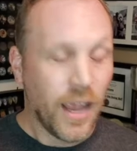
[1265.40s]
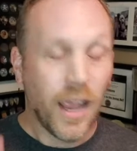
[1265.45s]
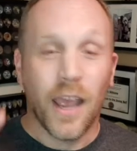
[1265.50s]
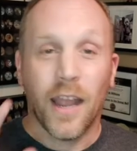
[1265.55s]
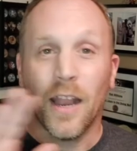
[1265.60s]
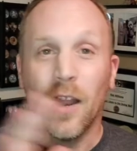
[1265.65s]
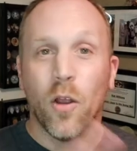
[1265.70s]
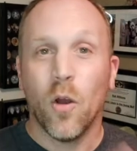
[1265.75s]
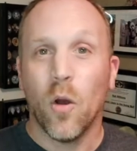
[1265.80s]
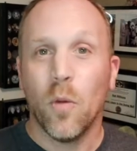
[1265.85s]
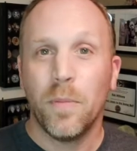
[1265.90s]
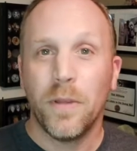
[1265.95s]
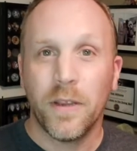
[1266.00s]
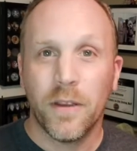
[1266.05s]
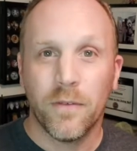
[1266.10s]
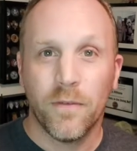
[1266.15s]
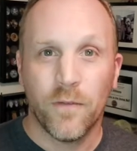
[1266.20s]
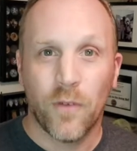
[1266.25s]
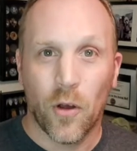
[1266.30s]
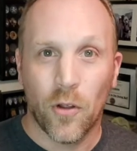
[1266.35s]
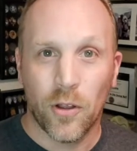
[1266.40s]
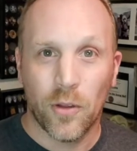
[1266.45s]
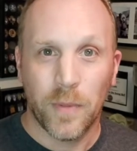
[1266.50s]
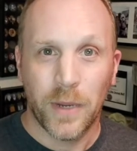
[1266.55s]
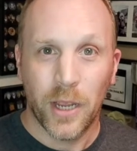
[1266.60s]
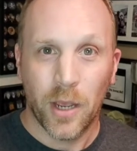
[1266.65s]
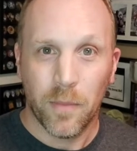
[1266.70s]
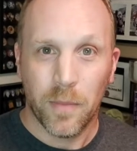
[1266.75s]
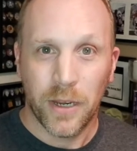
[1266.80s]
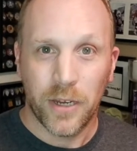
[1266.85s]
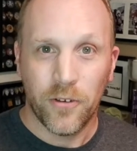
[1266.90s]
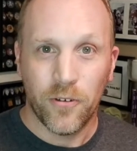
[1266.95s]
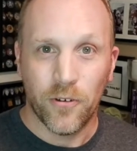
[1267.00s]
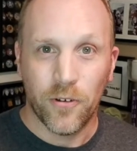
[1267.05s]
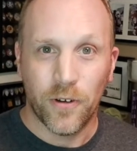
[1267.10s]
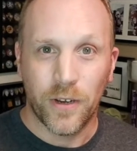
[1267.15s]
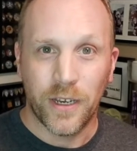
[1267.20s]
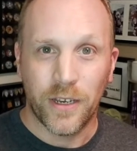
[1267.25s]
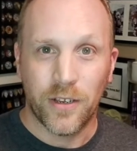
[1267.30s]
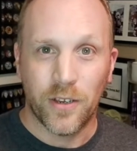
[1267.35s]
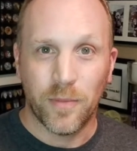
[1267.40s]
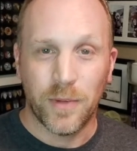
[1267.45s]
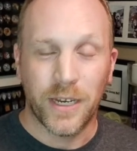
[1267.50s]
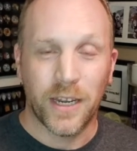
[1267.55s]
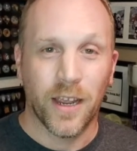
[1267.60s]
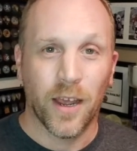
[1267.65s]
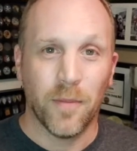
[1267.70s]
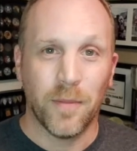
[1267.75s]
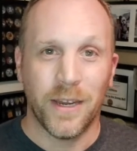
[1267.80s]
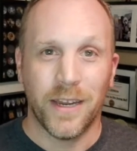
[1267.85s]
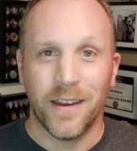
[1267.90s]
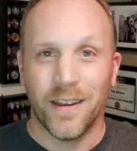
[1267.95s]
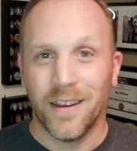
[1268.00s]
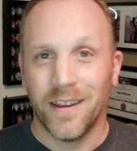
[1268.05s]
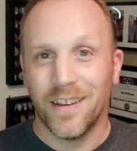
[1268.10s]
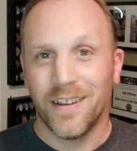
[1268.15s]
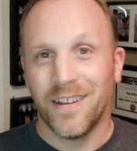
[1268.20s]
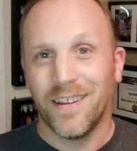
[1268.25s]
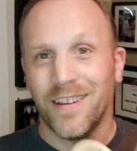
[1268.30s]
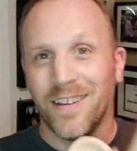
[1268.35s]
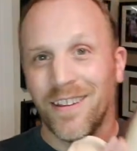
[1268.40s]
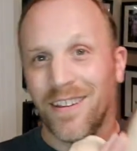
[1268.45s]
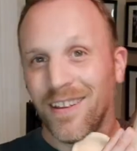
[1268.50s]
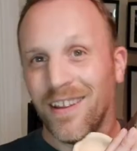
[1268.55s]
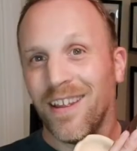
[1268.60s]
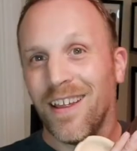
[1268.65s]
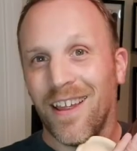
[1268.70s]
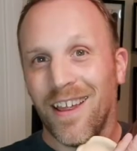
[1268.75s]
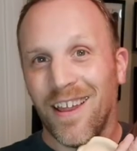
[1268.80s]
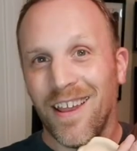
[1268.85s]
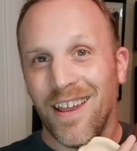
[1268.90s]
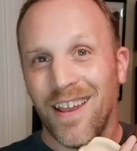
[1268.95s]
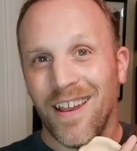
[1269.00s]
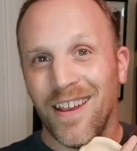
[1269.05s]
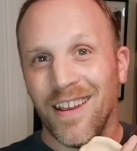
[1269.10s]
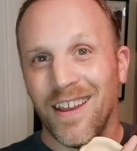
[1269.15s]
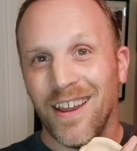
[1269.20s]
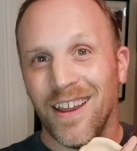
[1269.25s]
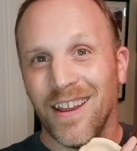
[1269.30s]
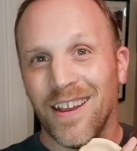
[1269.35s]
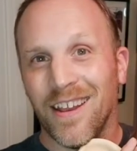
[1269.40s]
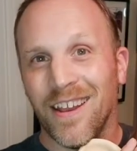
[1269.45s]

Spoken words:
And I hope you can follow me on my journey to becoming Nien